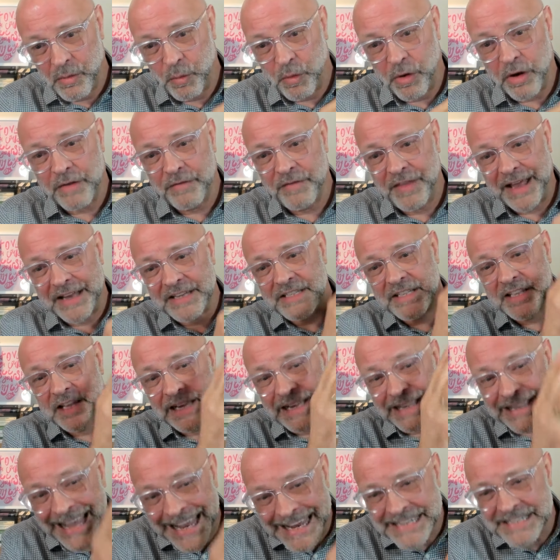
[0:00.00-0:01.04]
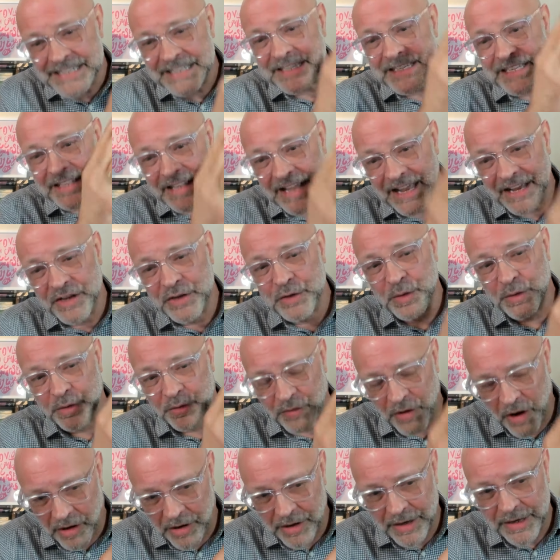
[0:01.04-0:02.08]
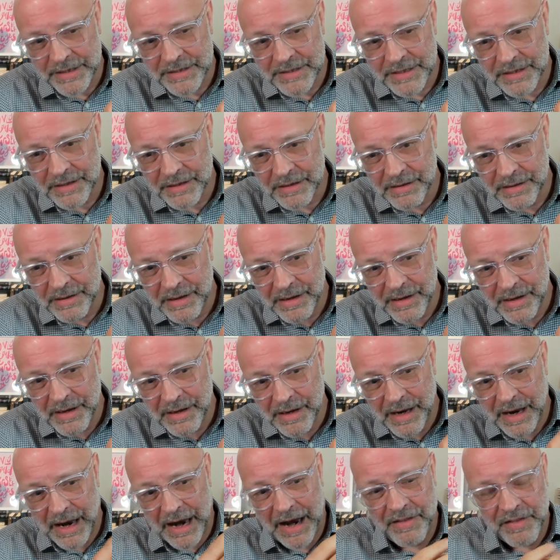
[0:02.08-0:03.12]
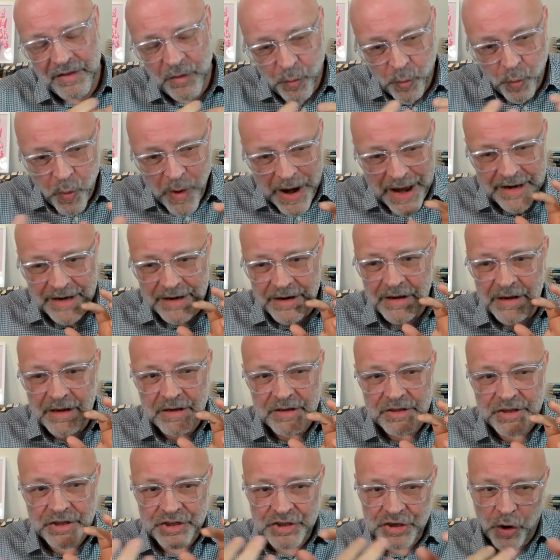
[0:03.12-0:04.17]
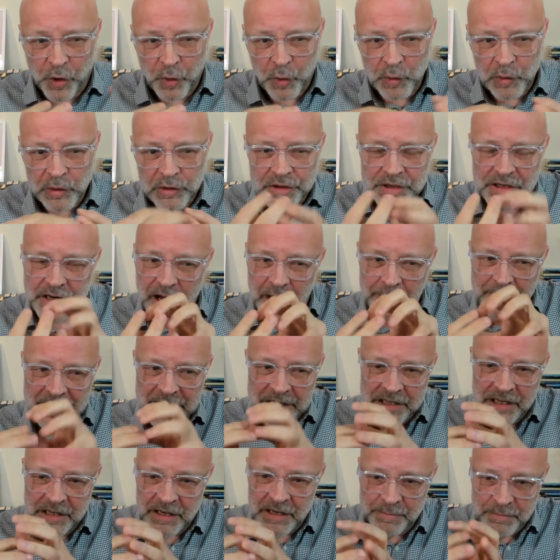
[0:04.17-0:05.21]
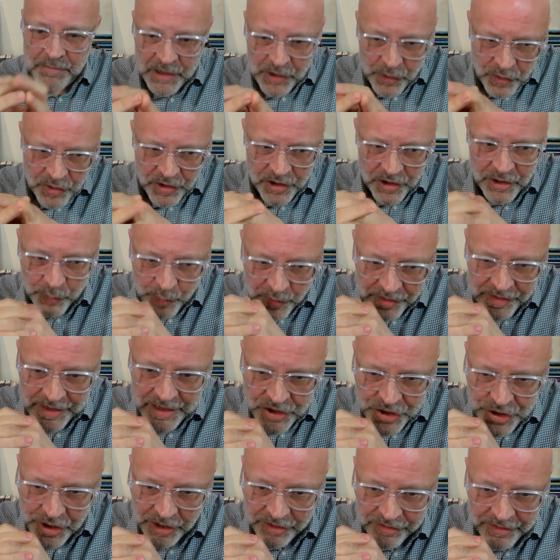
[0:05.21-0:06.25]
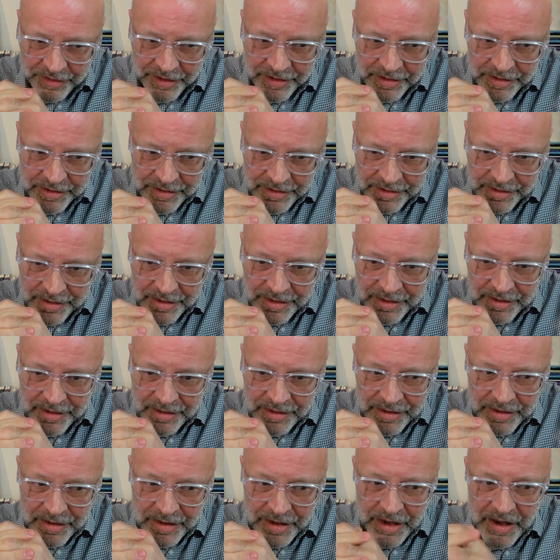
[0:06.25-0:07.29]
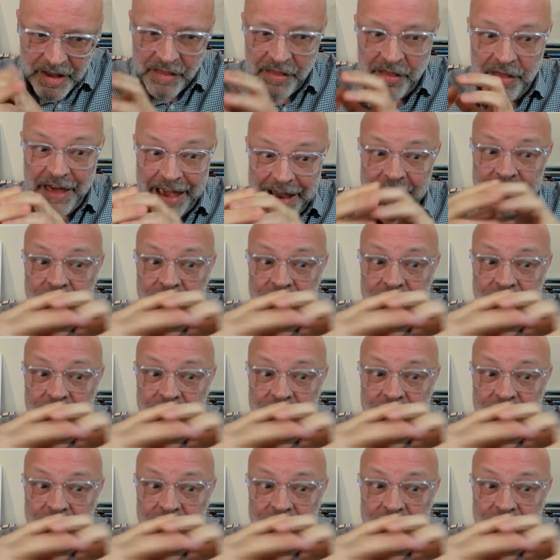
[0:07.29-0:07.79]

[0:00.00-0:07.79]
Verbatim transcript: What if that's the latest thing to arise? And that when souls come into communion with each other, they